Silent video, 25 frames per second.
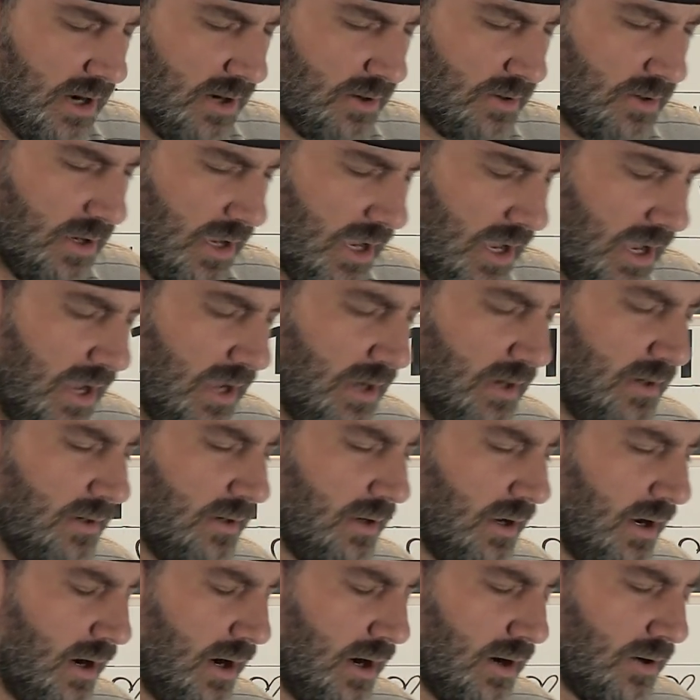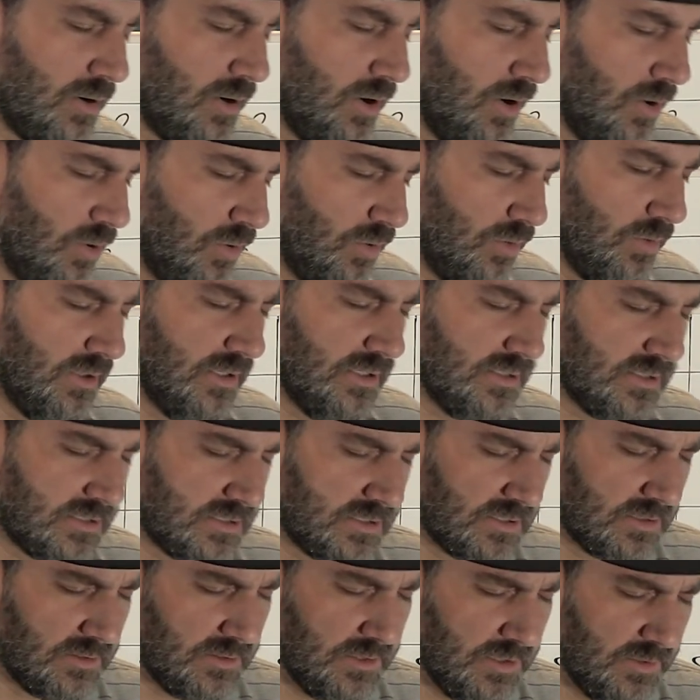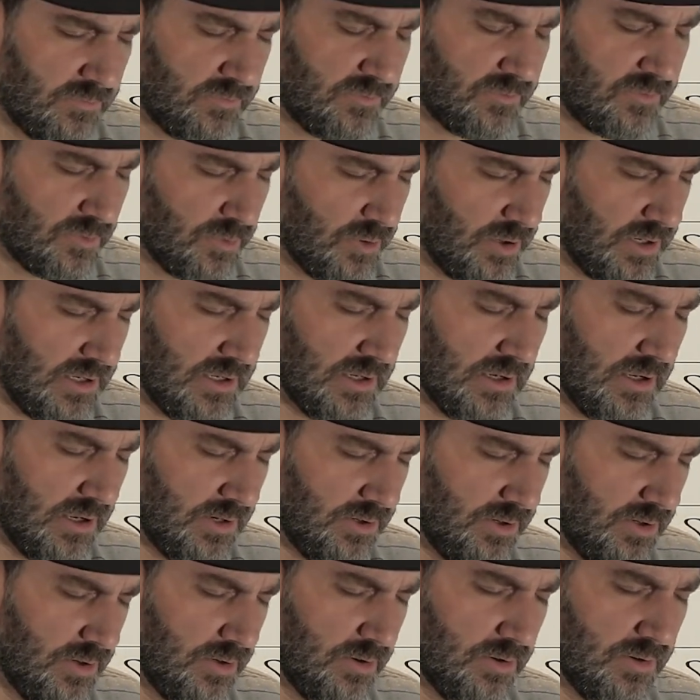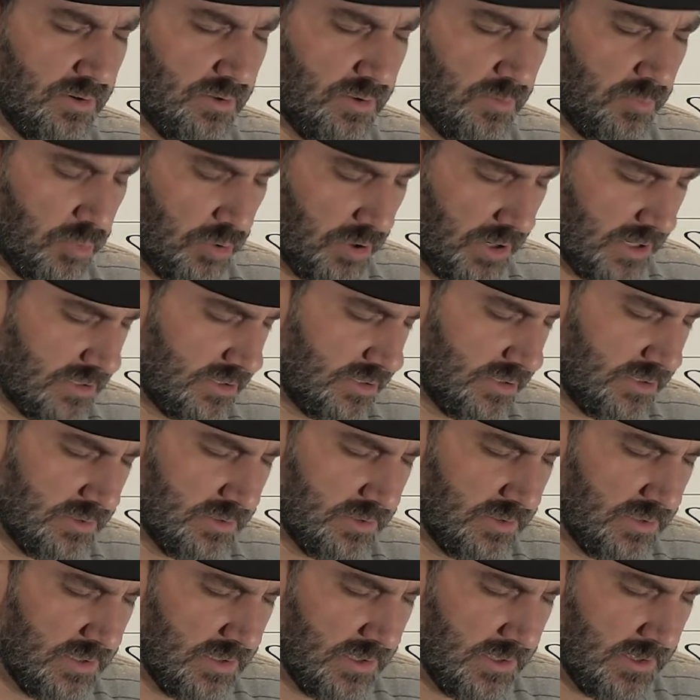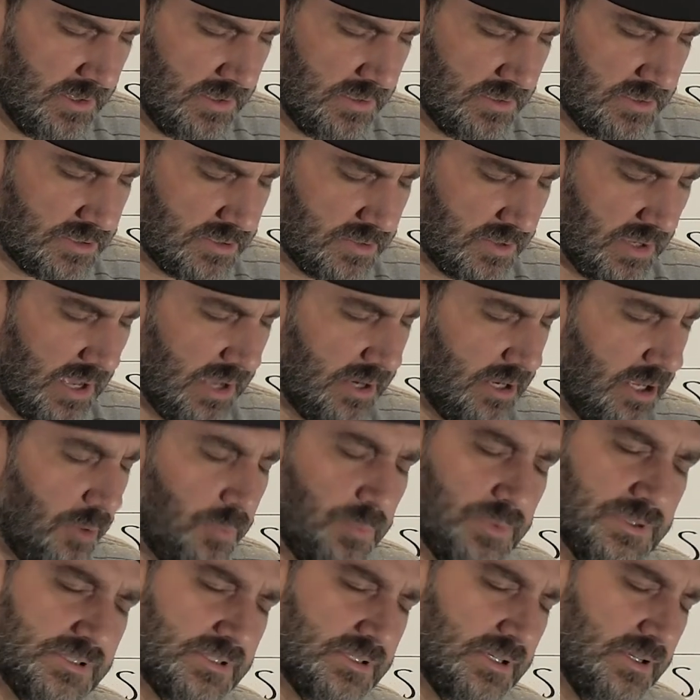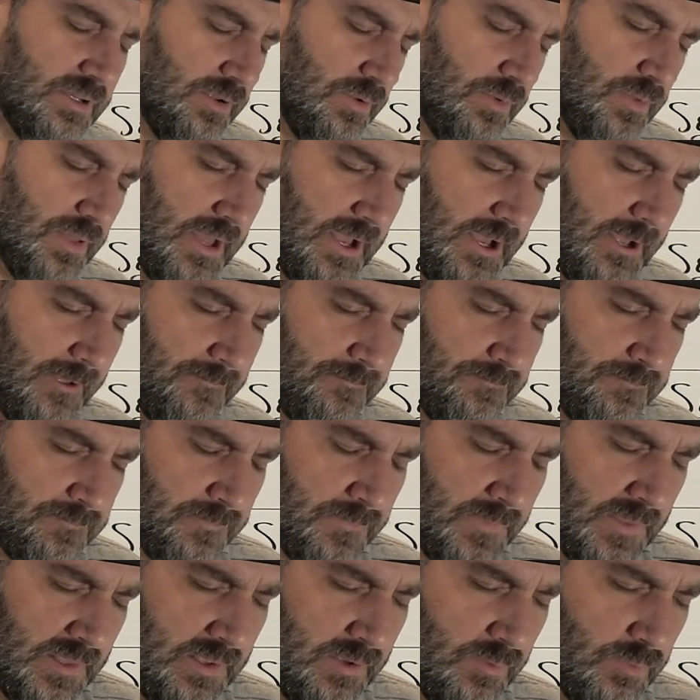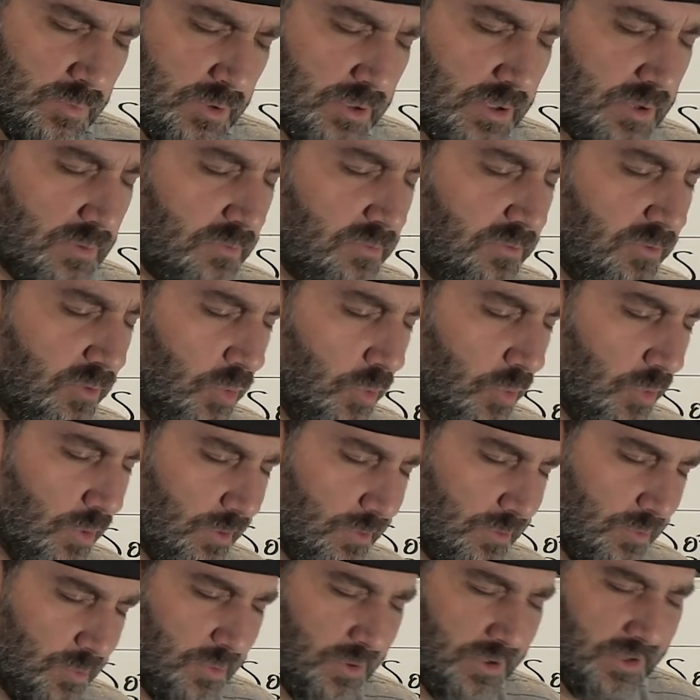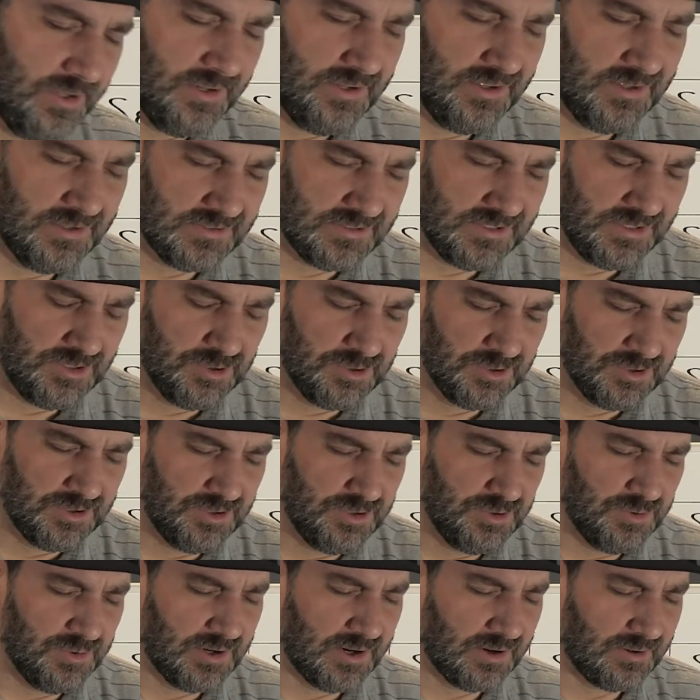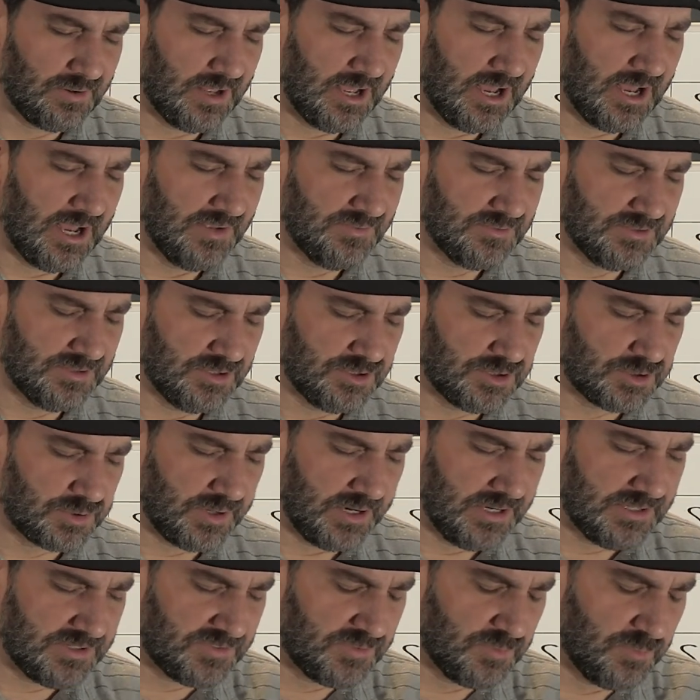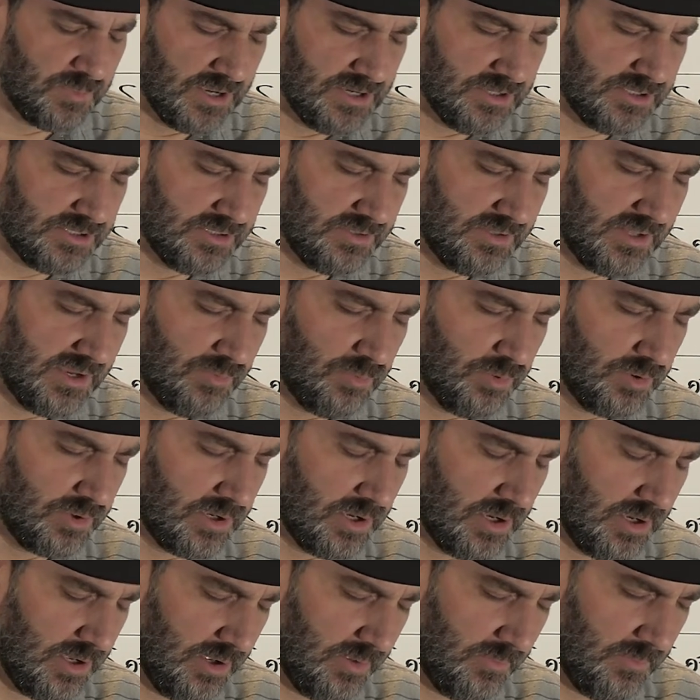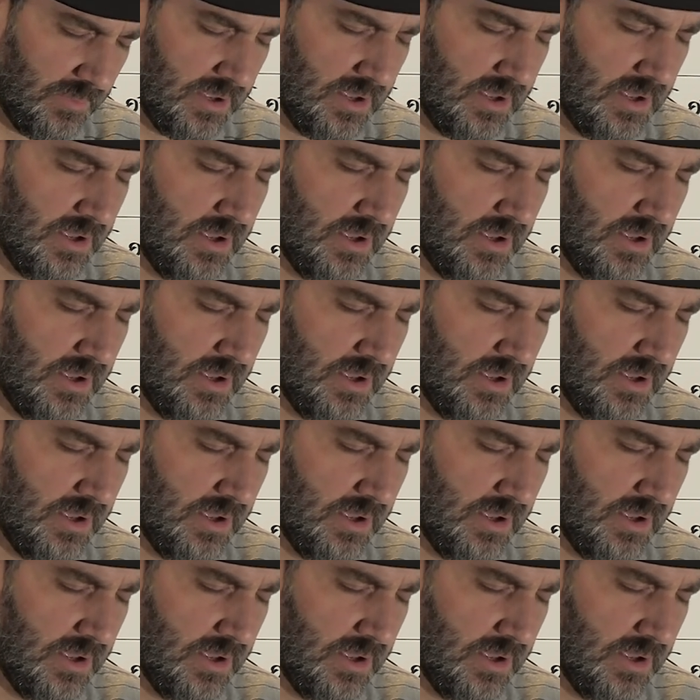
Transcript: Our goal is to live free under the pressure. So, God, help us to do that. We're looking forward to what it is that you're going to do in our lives and the transformation that will come